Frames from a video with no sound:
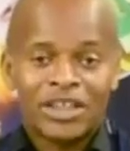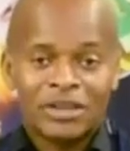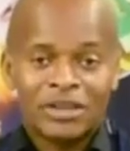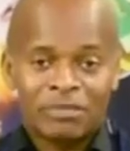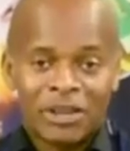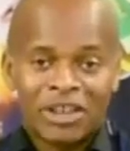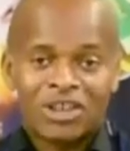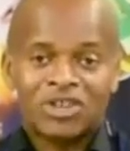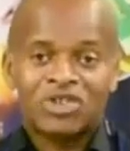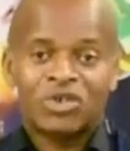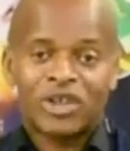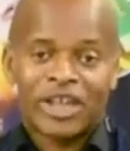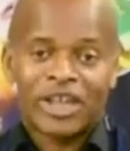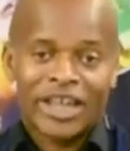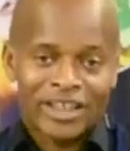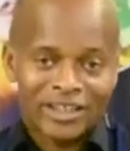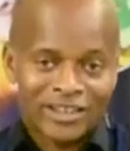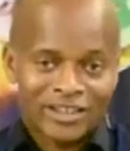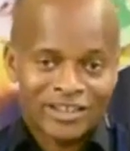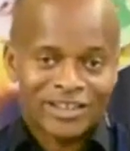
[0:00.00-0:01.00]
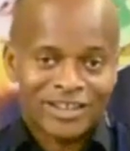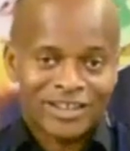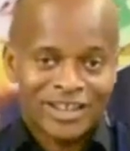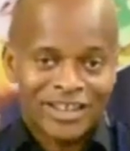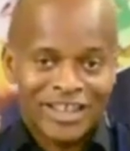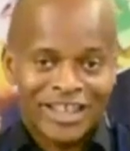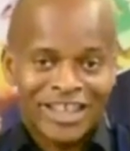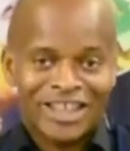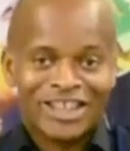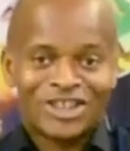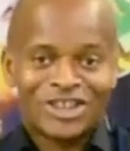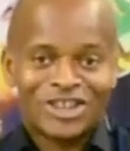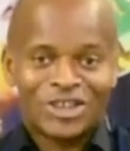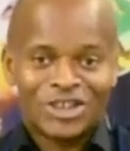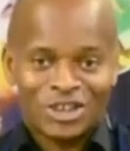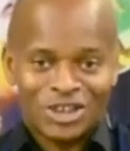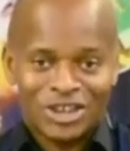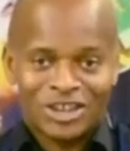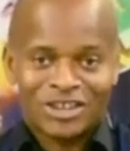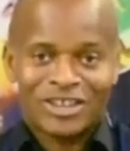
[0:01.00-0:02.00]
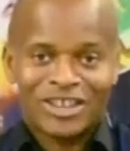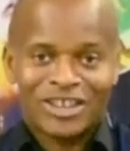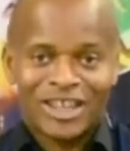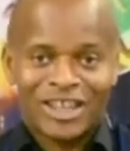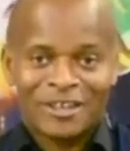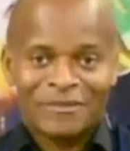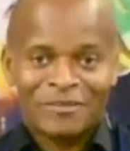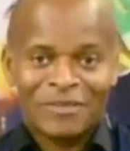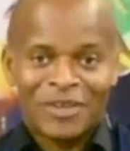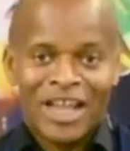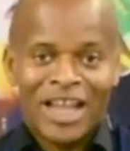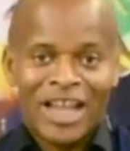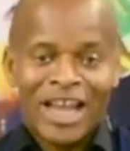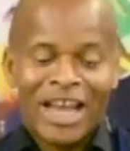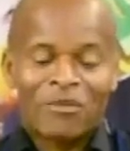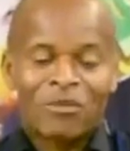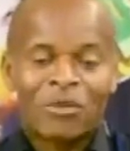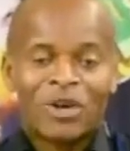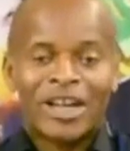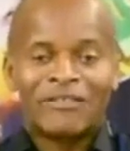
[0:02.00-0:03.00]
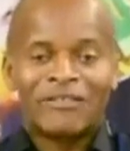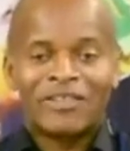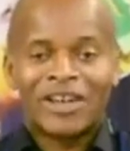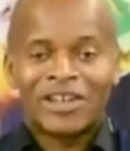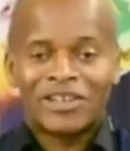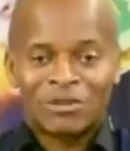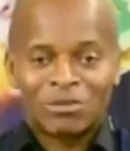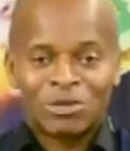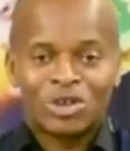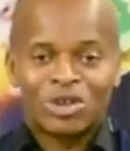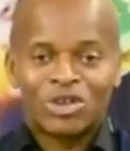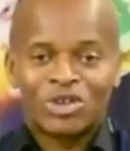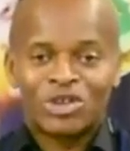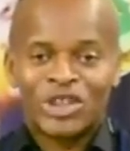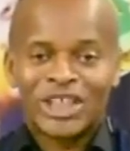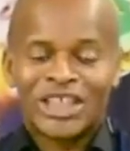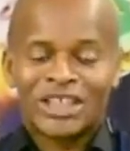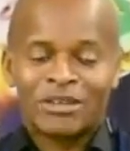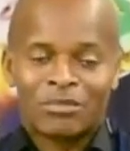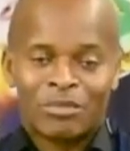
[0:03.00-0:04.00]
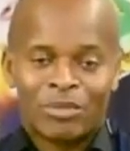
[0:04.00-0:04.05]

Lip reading: special guests in the studio today. And what I've asked them to do is